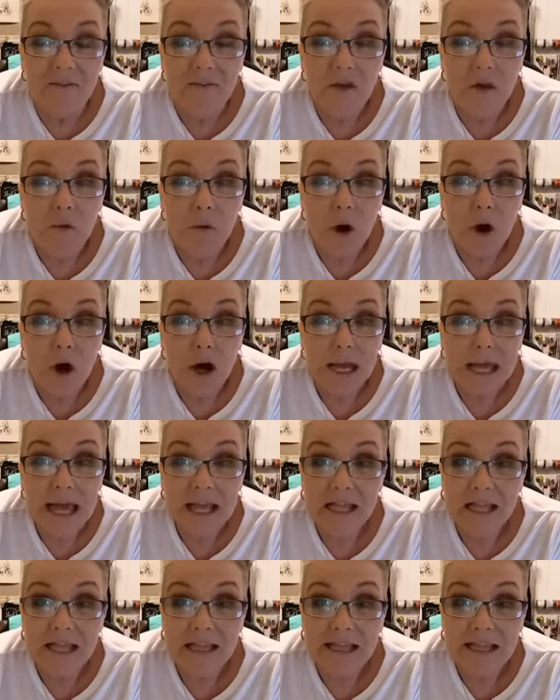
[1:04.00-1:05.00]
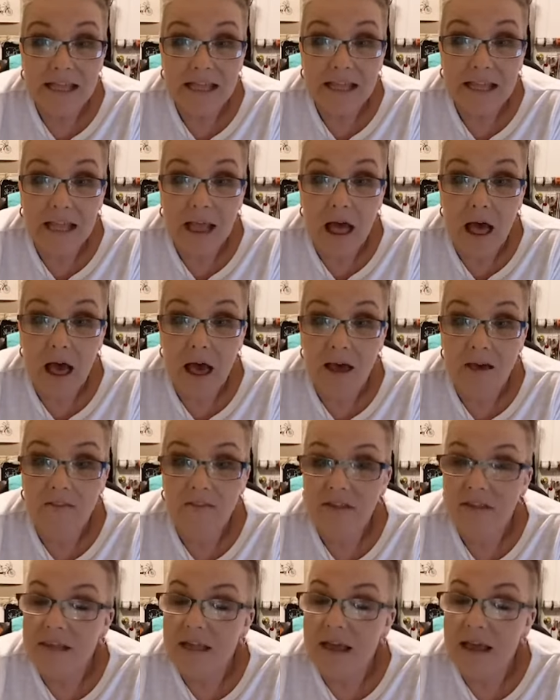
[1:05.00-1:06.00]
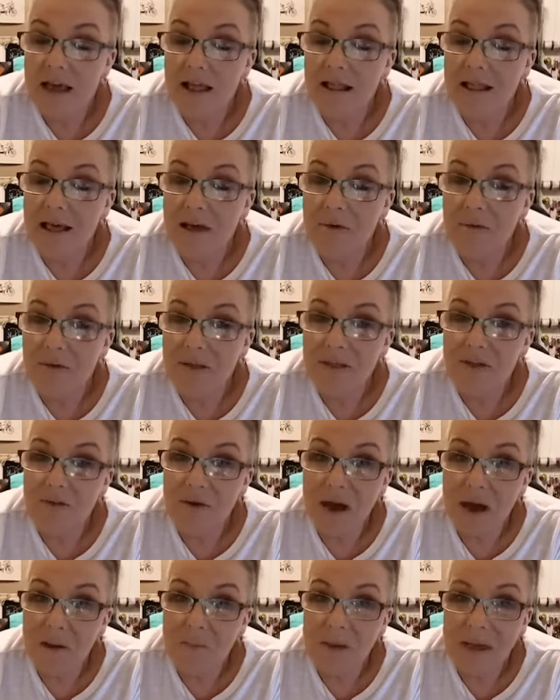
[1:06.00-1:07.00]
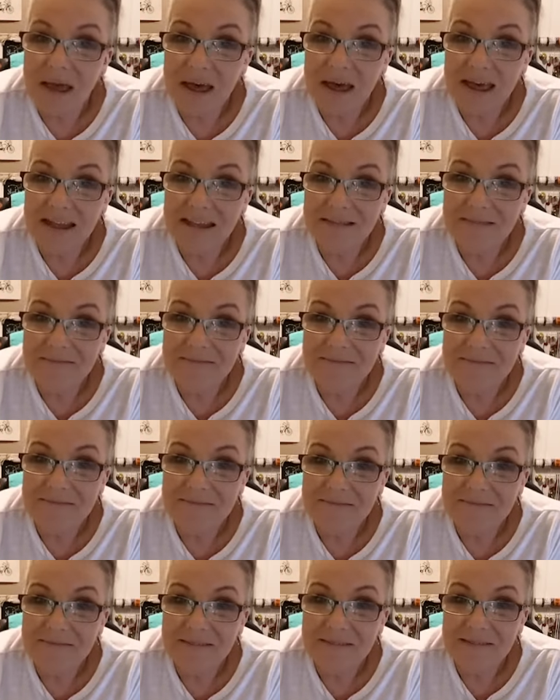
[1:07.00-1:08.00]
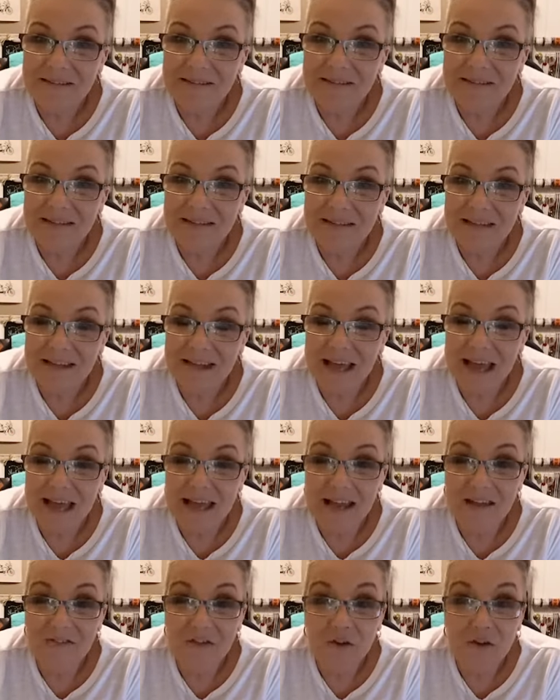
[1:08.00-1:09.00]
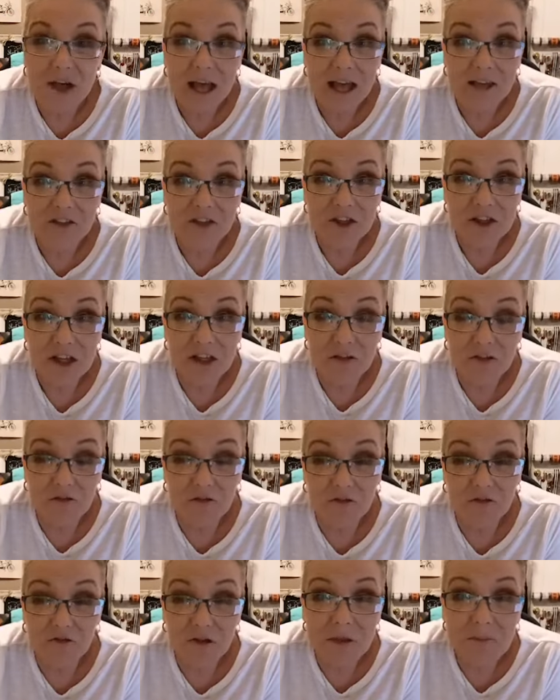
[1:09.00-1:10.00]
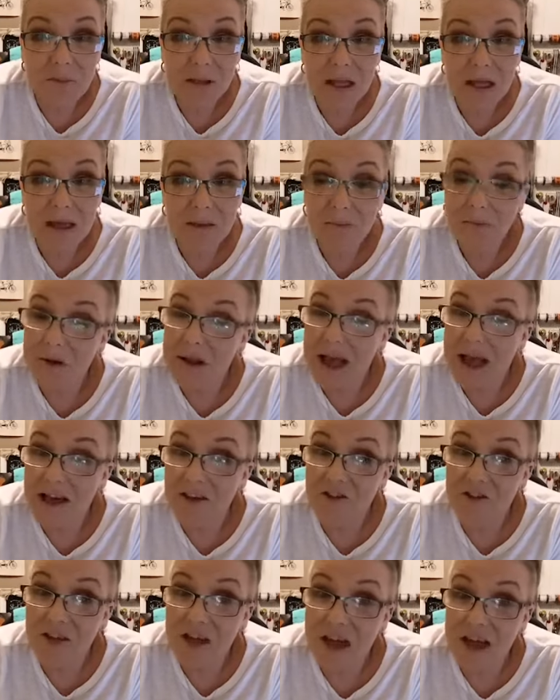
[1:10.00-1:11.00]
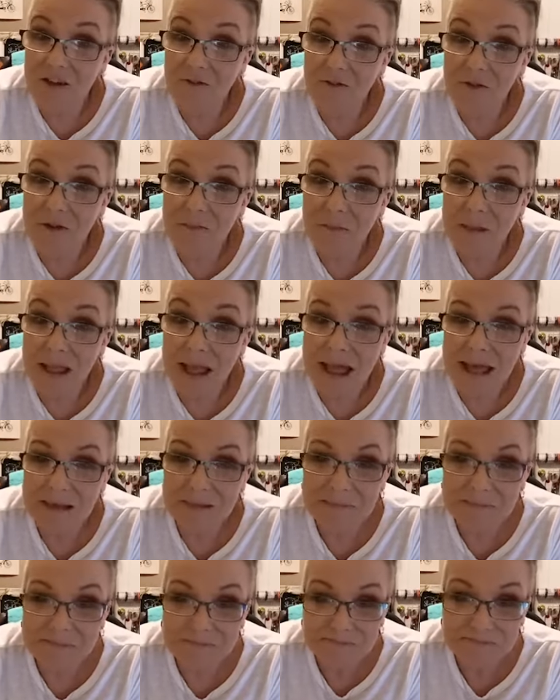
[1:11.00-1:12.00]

If you are catching this live, say hello when you come in. And if you're catching it on the replay, put hashtag replay.